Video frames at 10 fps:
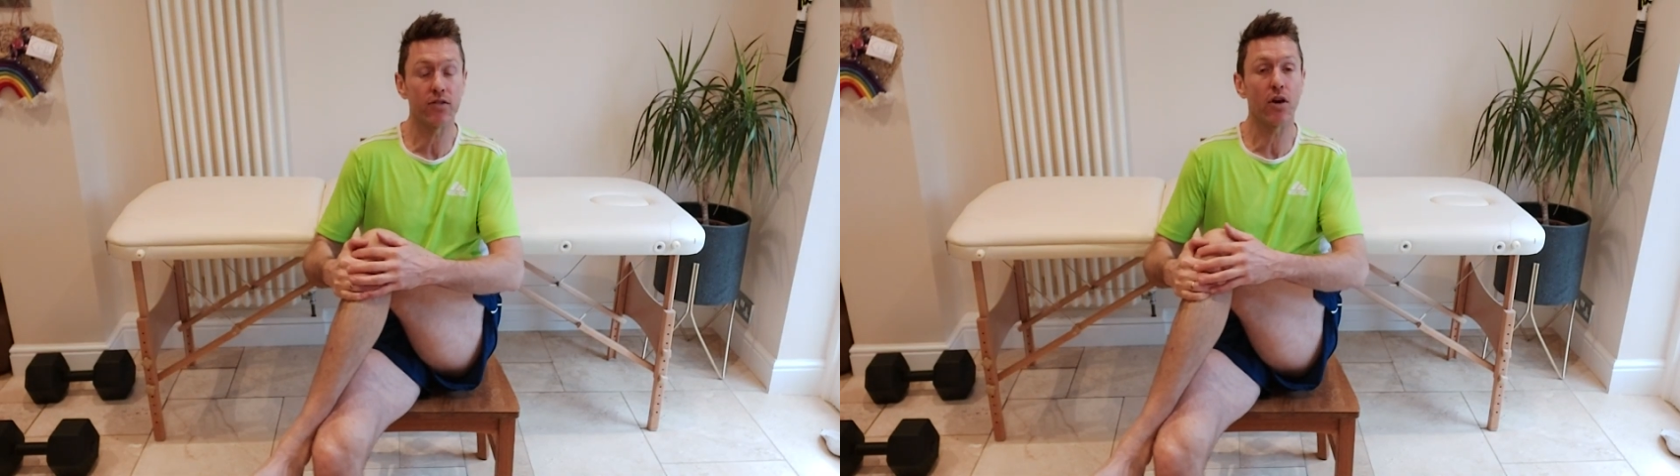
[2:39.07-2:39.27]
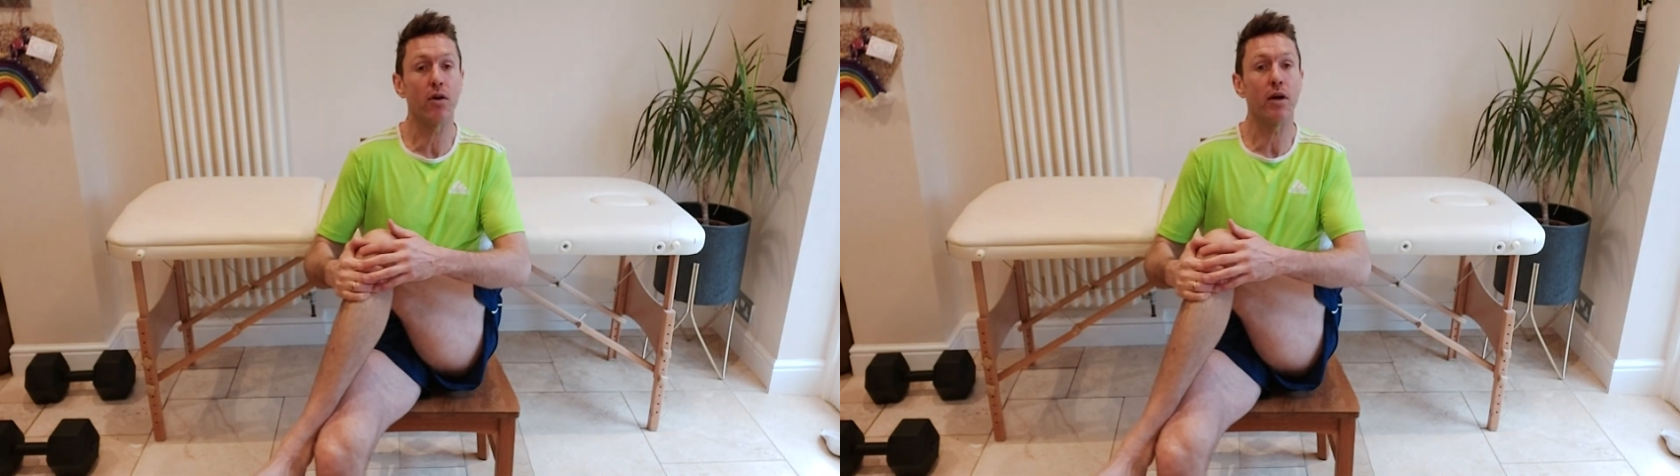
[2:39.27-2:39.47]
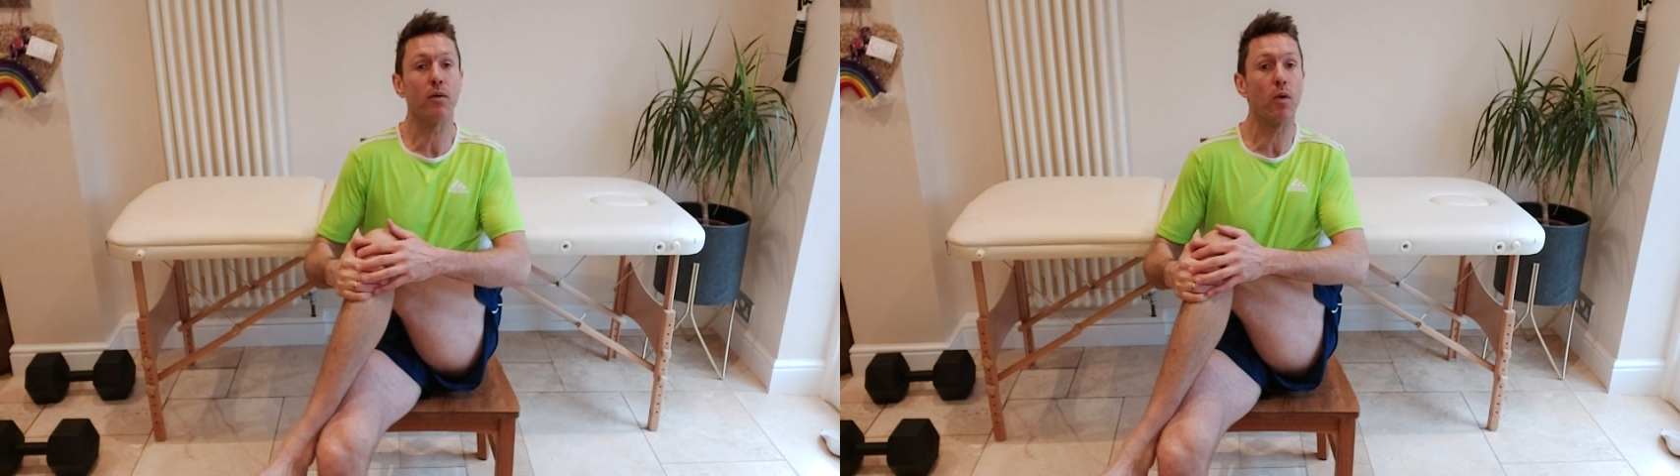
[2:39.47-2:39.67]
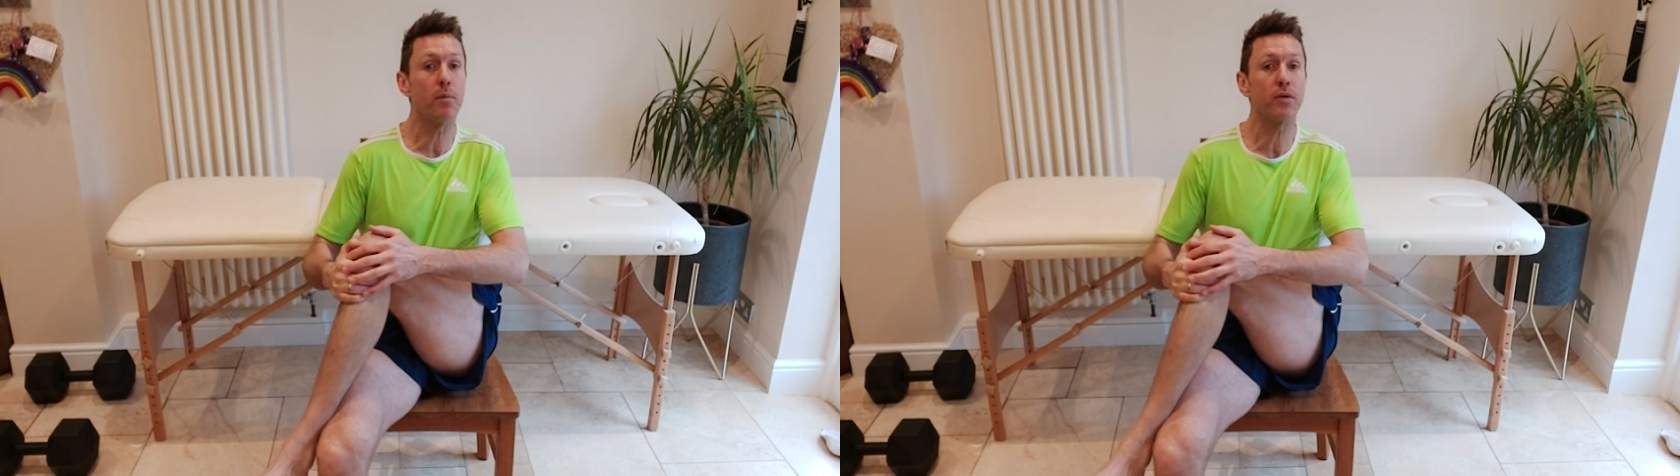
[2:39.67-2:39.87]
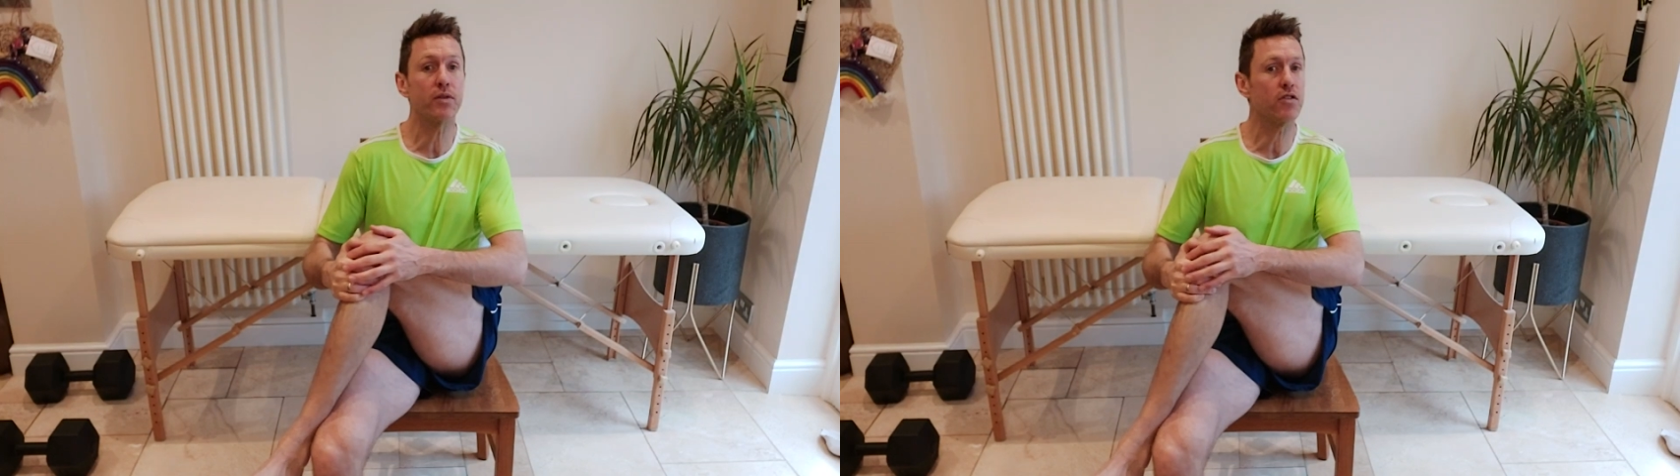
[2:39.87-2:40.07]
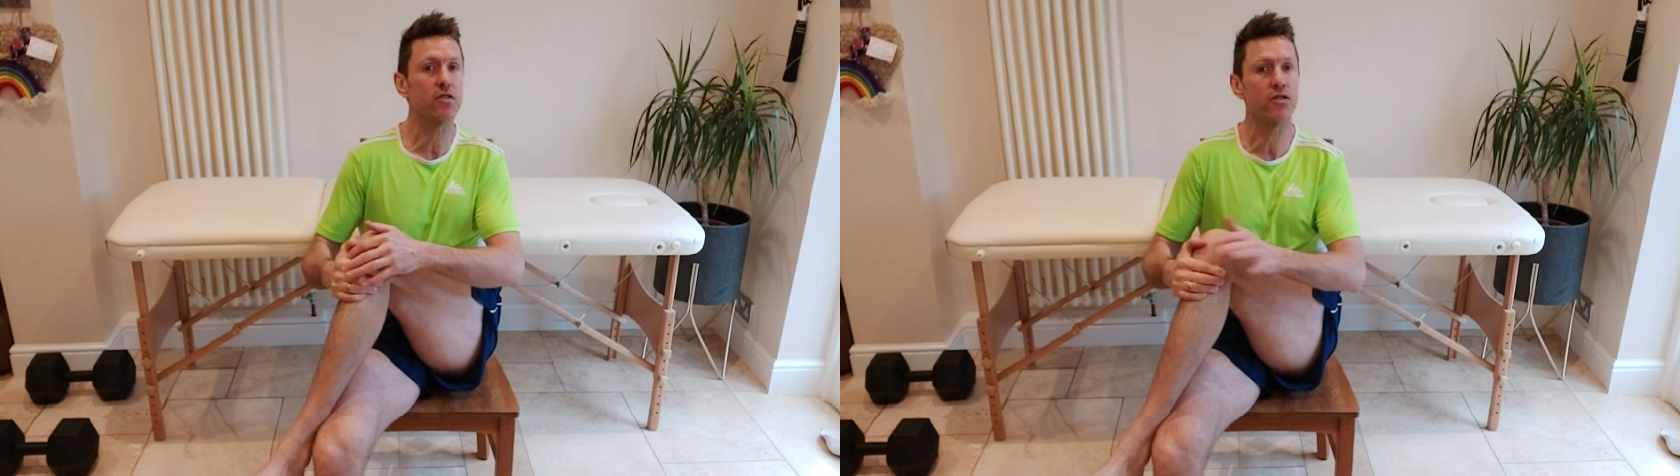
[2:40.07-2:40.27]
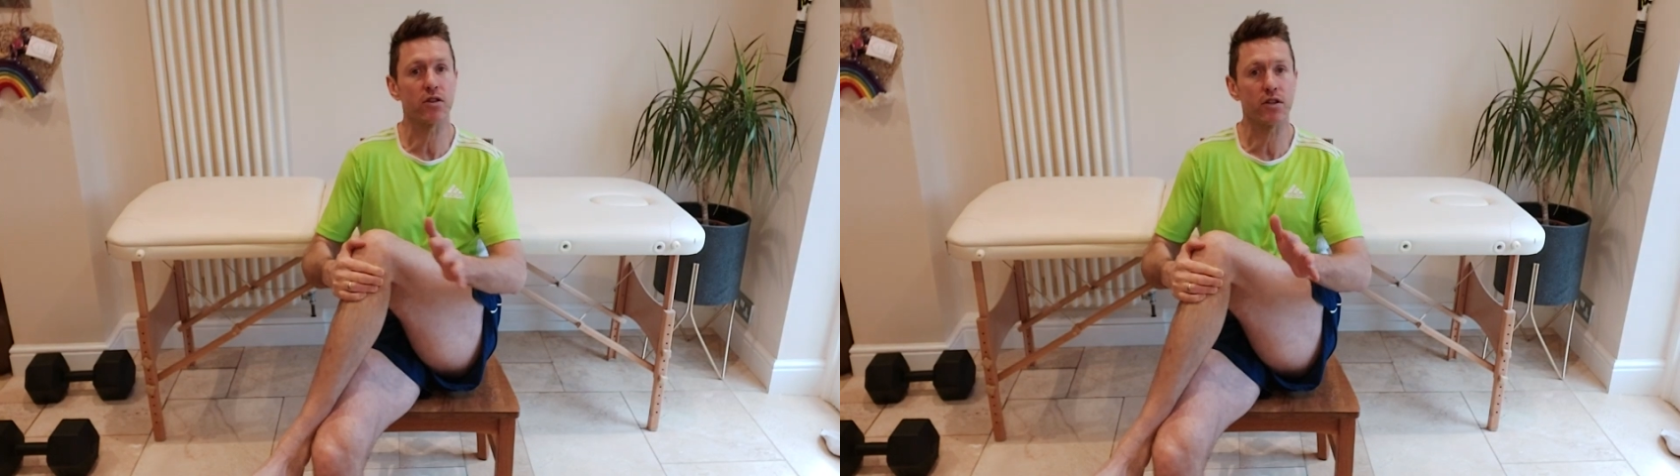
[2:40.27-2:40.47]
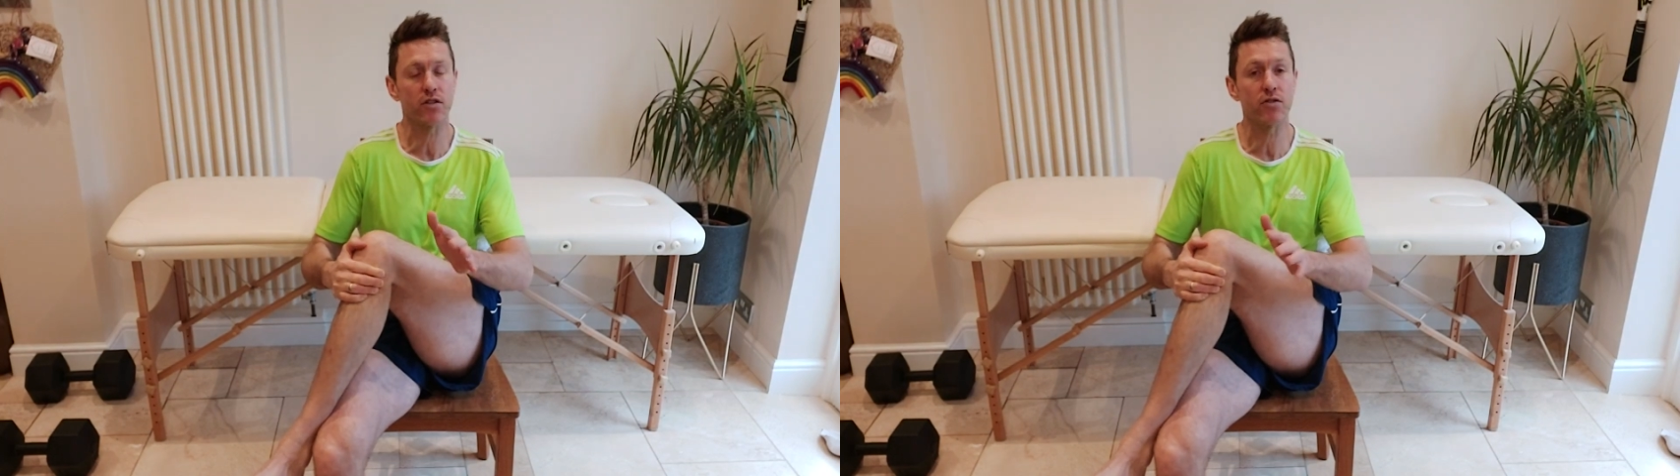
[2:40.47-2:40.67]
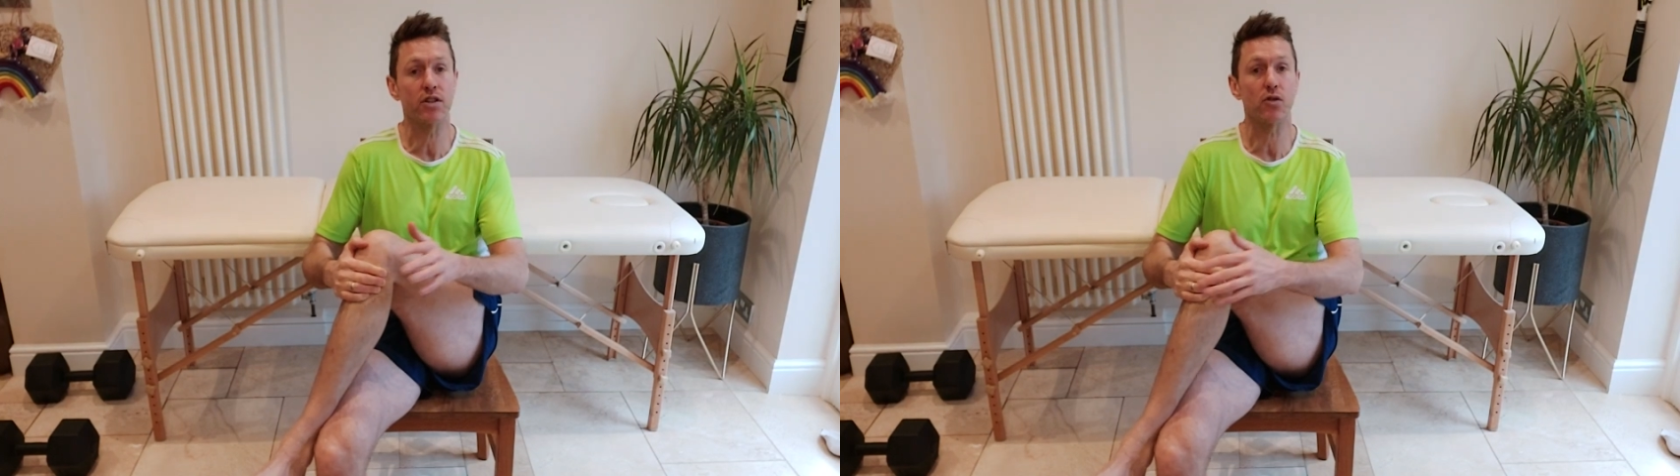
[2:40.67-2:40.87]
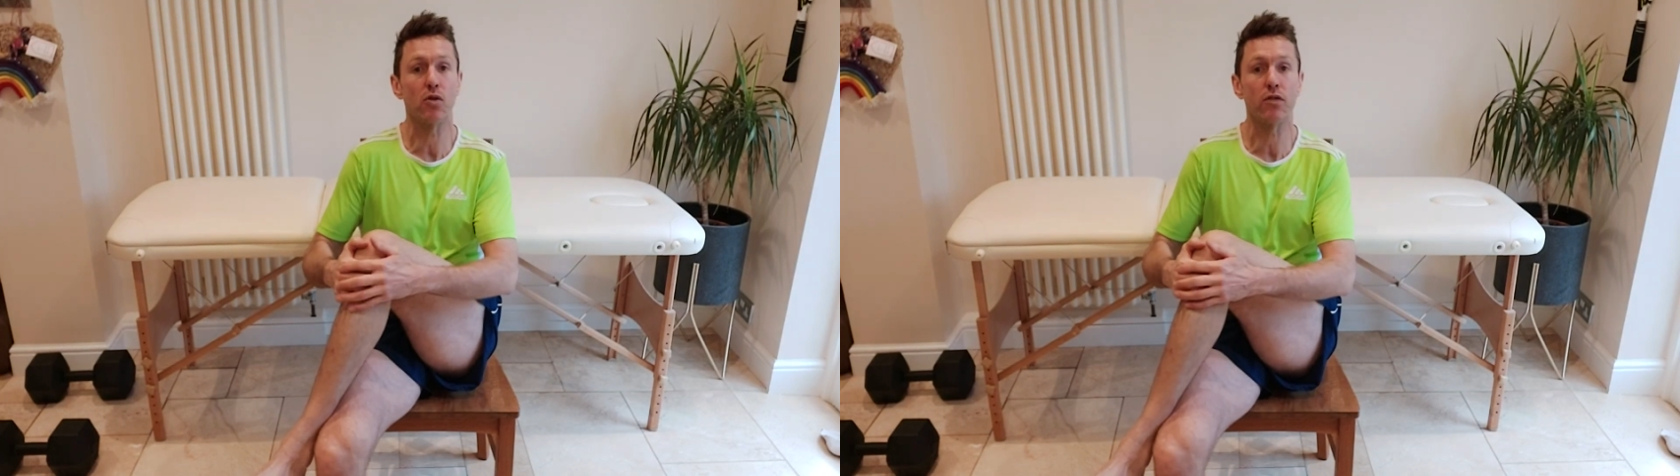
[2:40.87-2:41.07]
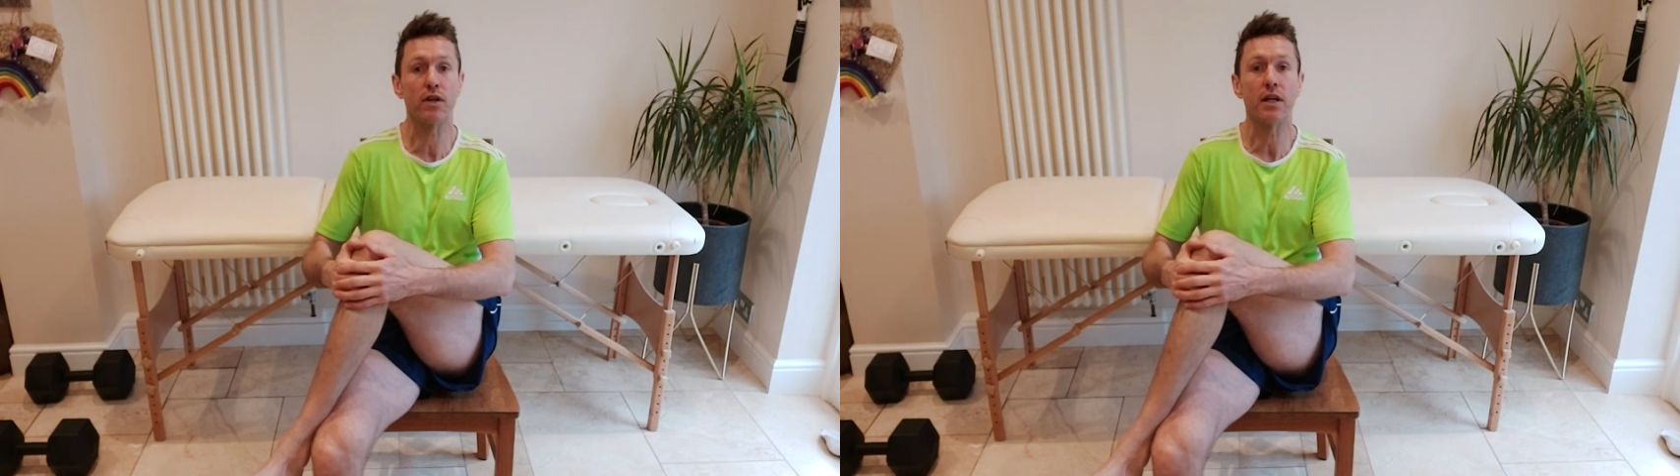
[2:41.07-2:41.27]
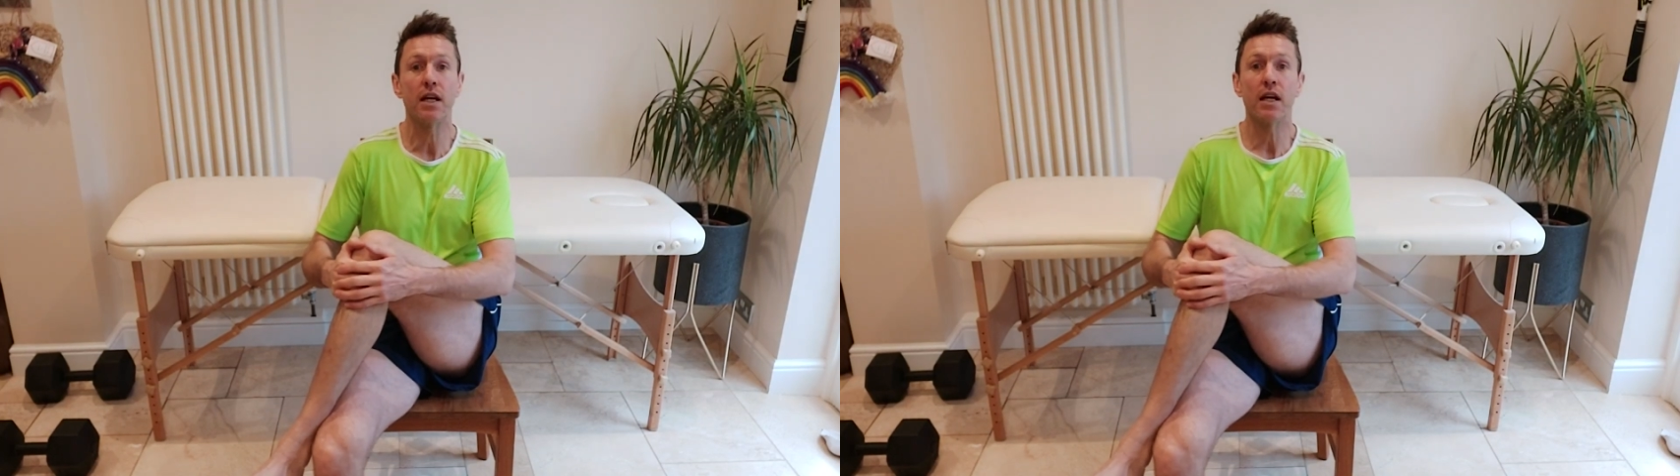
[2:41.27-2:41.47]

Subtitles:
So one position is not going to stretch all of it.